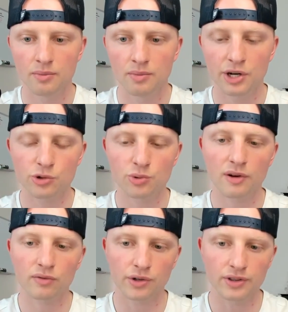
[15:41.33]
But here's what
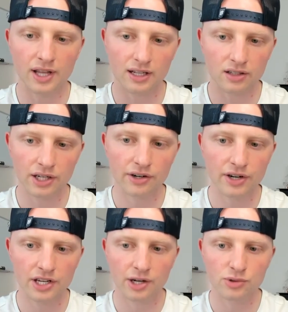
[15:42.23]
I've learned, that
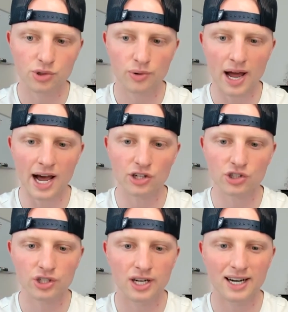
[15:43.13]
clarity comes through
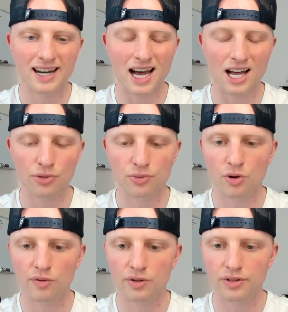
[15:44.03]
action, not
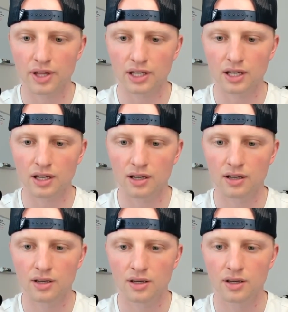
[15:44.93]
through overthinking.
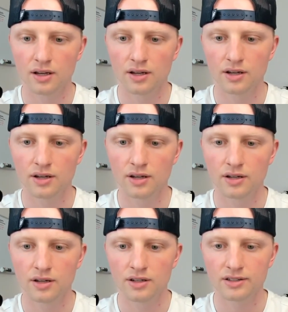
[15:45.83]

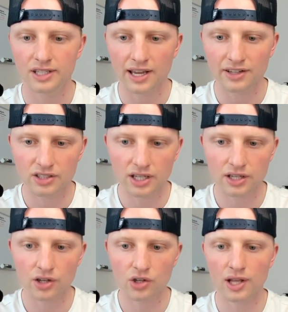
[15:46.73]
Staying
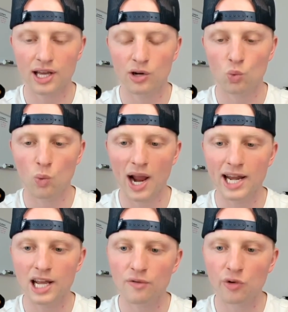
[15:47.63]
still and
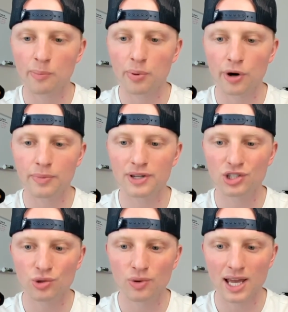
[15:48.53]
waiting for
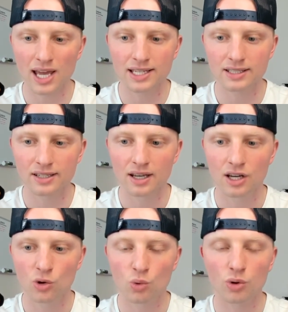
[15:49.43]
purpose to hit
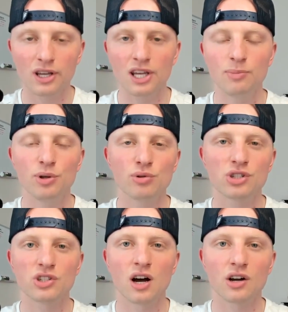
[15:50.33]
will keep you
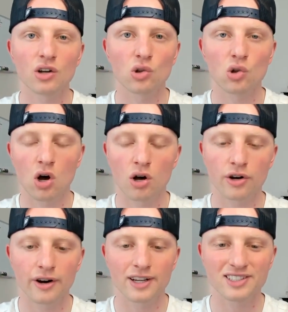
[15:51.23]
stuck
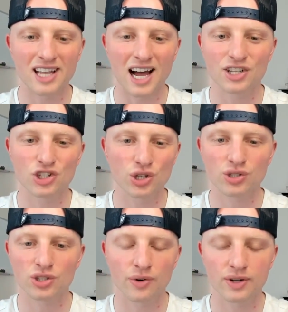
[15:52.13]
longer. It's not
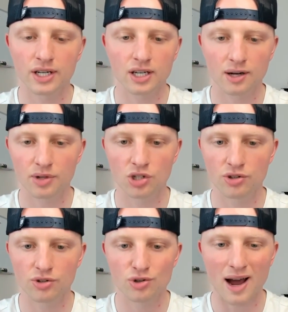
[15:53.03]
just going to come to
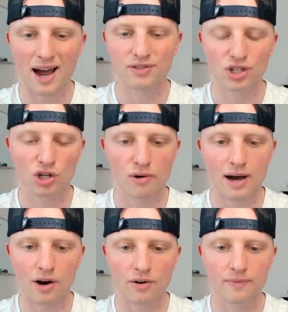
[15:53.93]
you. You have to go
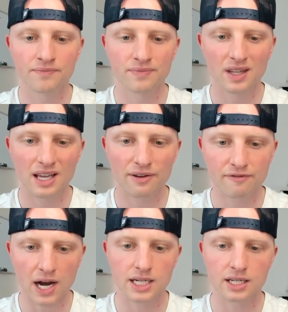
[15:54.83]
out and
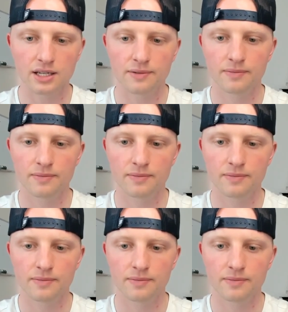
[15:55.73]
find it.